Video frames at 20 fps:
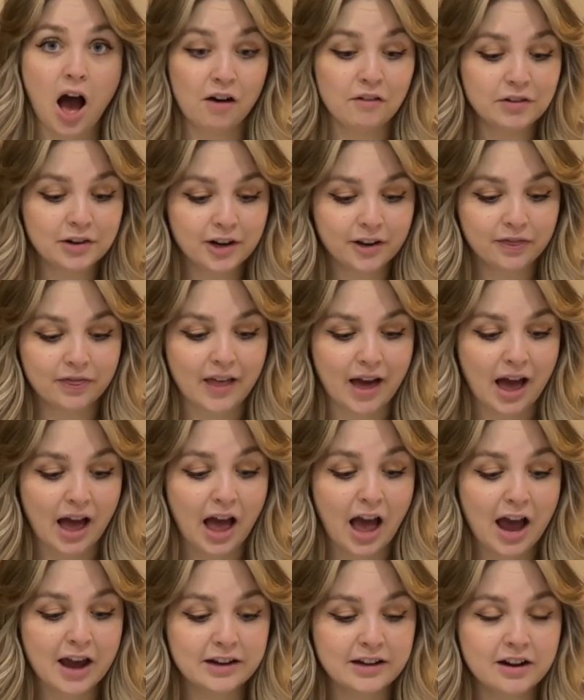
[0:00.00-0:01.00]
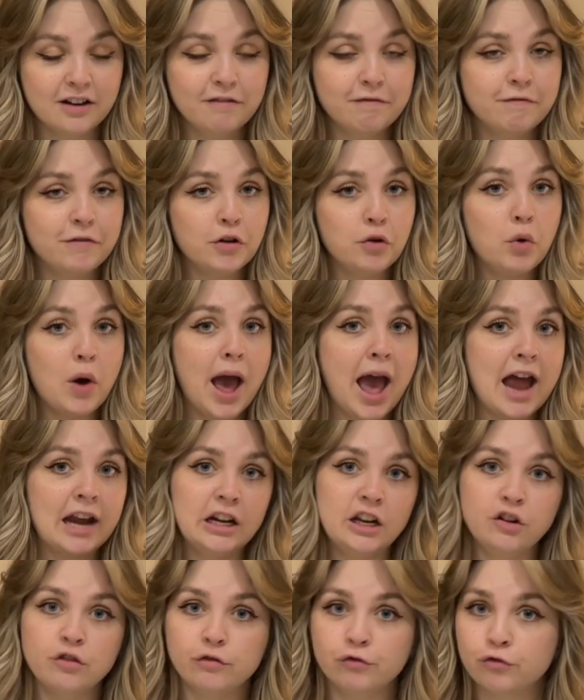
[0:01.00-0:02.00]
Other than that, I didn't feel
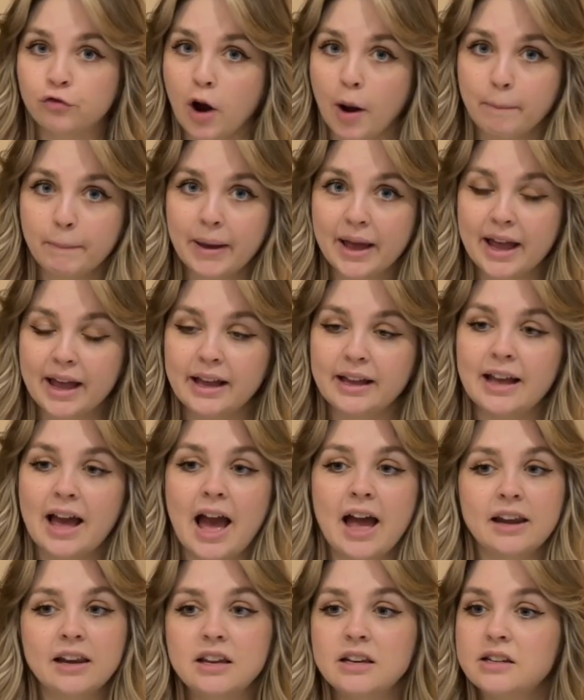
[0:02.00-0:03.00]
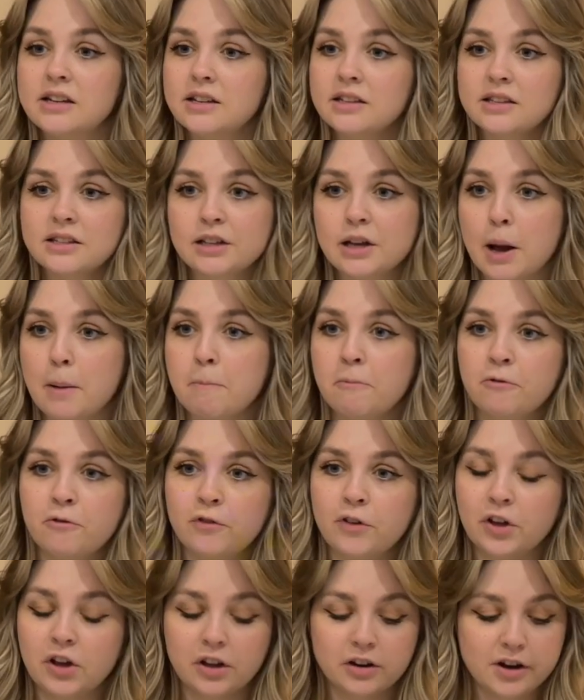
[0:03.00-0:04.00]
any rubbing, any
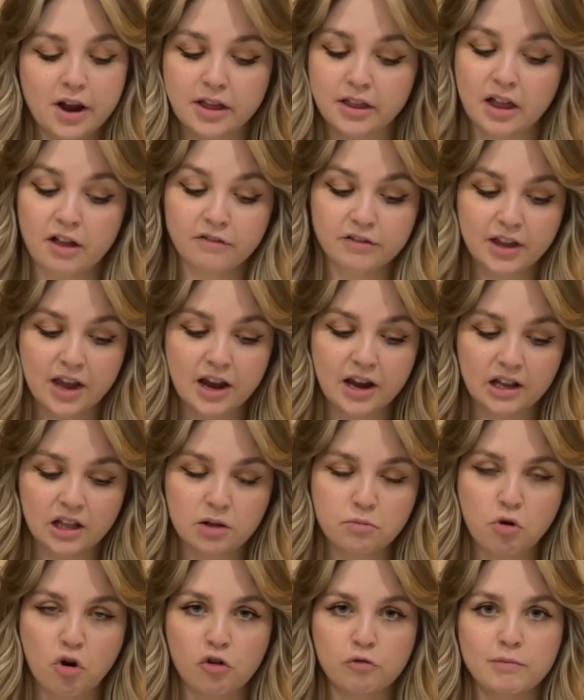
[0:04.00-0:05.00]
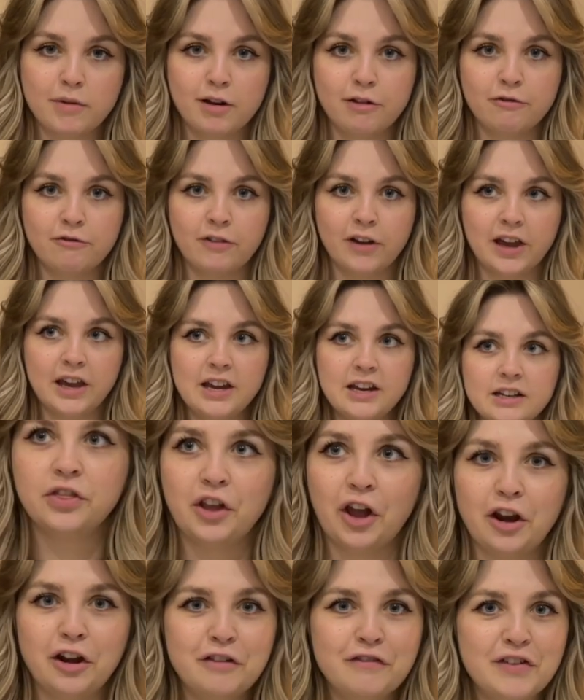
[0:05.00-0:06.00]
discomfort now that I've taken them off my feet.
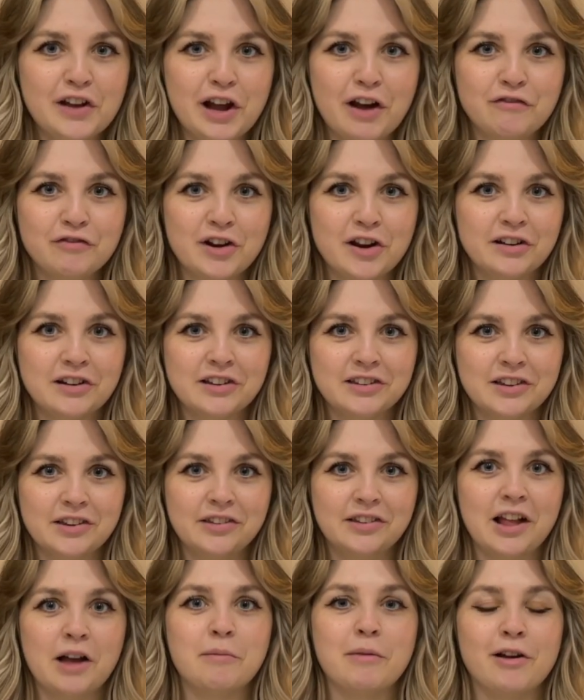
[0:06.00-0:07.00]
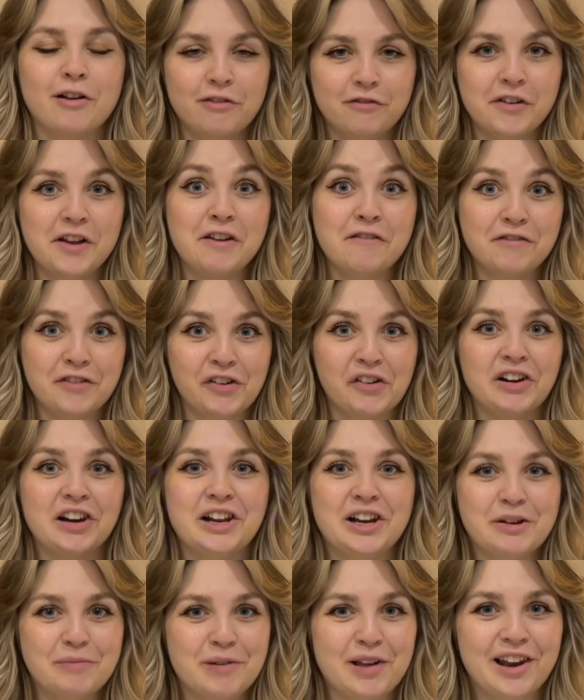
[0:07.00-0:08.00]
The only thing I've noticed is that my feet feel a
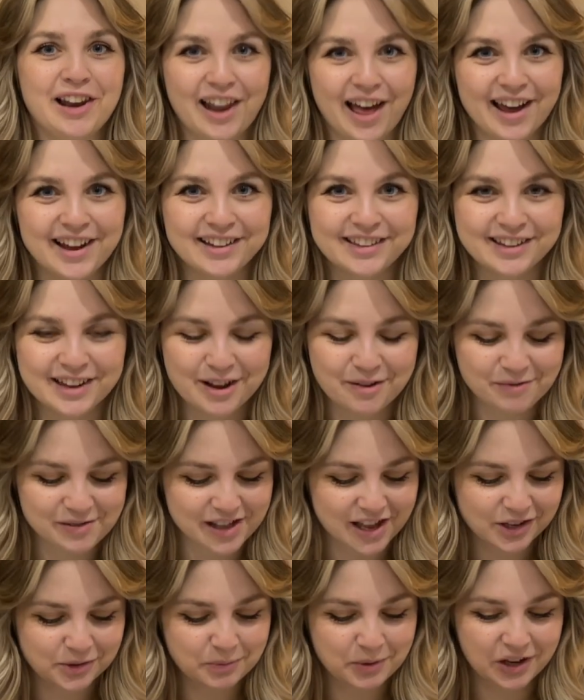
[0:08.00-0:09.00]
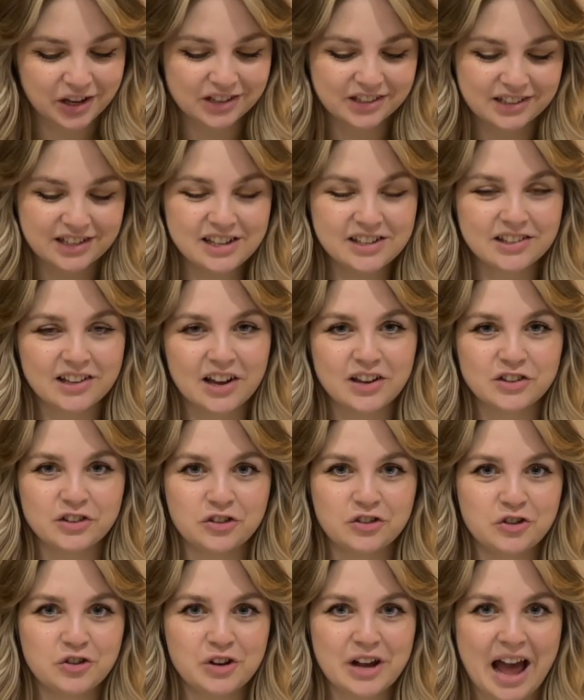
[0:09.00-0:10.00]
little bit lighter, but that's because these guys
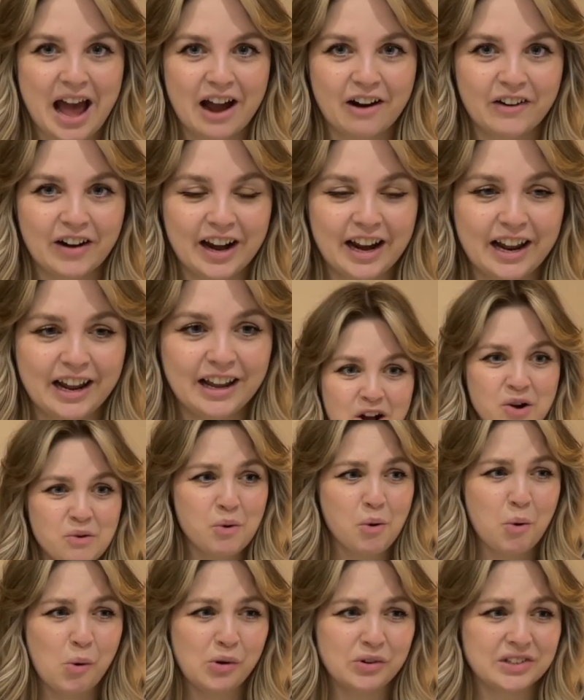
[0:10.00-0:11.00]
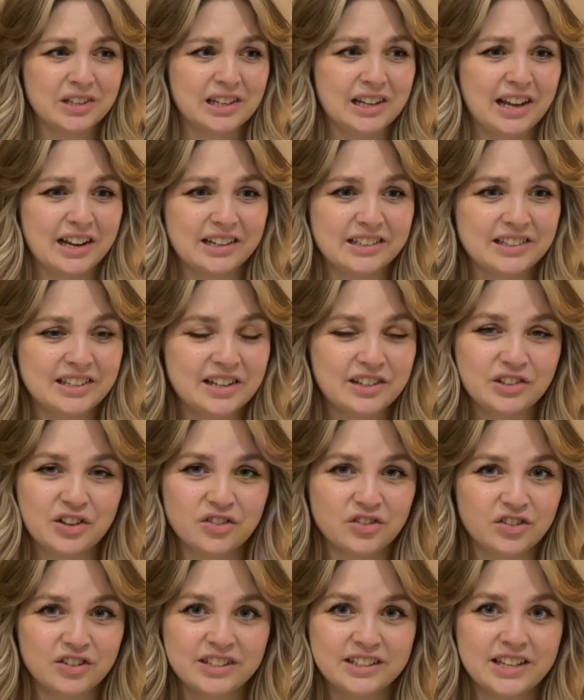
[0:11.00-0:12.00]
do carry, what was it, like
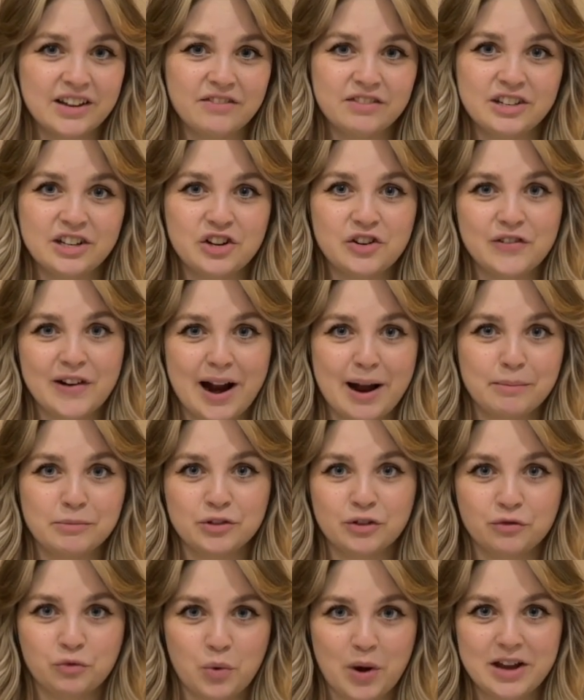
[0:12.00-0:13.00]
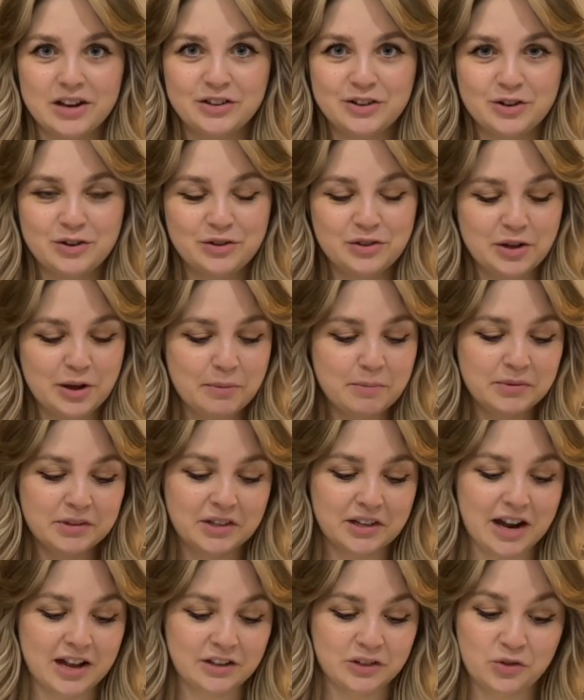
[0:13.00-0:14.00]
670 grams of weight to them,
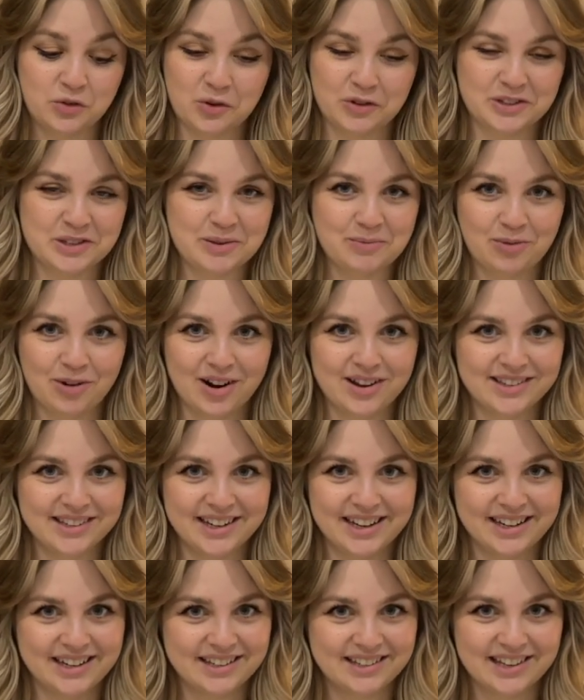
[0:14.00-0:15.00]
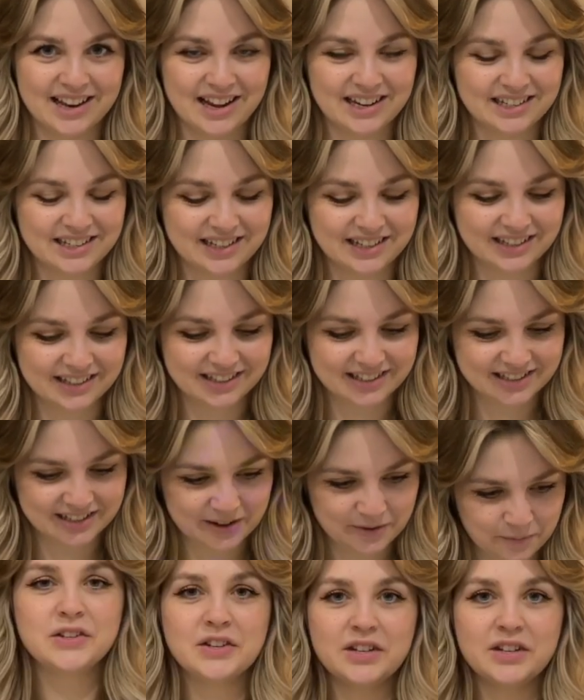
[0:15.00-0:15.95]
so that's not surprising in the slightest.